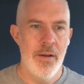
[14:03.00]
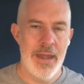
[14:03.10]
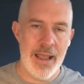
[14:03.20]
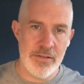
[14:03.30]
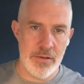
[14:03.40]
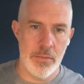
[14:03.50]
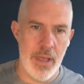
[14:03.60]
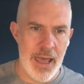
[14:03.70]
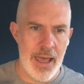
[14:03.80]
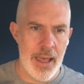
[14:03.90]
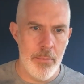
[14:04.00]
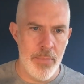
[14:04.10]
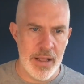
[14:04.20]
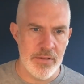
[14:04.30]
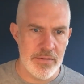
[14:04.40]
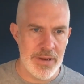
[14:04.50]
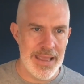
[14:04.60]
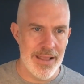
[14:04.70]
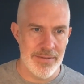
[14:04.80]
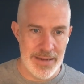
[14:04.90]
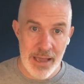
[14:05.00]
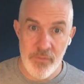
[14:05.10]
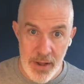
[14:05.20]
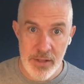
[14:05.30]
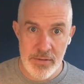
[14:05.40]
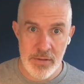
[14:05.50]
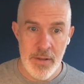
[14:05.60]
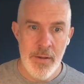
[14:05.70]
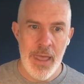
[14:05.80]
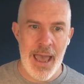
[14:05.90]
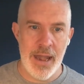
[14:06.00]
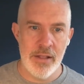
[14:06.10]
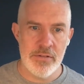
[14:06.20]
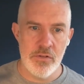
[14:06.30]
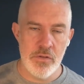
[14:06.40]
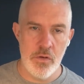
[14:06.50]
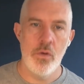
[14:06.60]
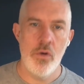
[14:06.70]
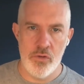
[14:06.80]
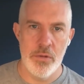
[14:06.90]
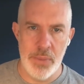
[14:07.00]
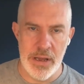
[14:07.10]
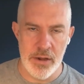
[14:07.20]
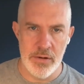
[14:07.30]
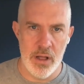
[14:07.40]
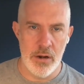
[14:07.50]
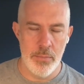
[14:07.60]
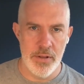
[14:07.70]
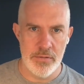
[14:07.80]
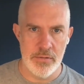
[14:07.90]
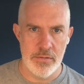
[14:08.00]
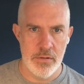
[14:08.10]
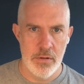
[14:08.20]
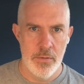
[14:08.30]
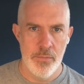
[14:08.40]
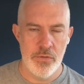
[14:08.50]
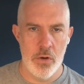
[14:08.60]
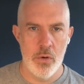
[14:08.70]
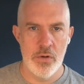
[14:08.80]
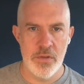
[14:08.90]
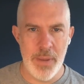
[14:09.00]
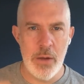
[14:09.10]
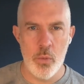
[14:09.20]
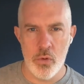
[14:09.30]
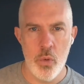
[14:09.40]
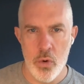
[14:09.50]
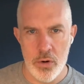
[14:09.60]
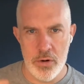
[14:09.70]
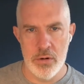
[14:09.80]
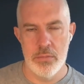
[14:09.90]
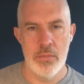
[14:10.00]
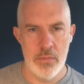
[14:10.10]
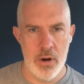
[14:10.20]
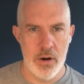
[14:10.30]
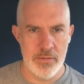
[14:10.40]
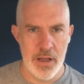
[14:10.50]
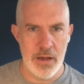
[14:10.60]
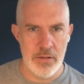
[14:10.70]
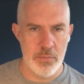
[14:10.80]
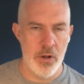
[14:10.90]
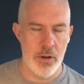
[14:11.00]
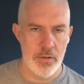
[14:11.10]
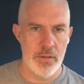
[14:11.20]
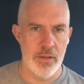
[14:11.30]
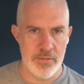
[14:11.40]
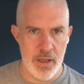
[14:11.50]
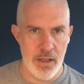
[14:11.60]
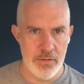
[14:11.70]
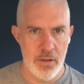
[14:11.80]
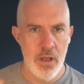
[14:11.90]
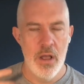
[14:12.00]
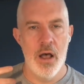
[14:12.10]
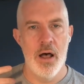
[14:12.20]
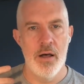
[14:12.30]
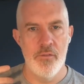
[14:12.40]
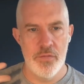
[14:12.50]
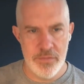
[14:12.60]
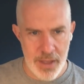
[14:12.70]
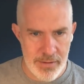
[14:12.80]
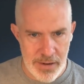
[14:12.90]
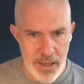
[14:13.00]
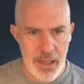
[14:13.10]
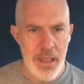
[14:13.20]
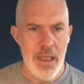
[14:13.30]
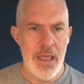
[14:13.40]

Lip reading: Next biggest is Netflix, and it's a $200 billion business. So it's about one quarter or slightly smaller the size of Tesla.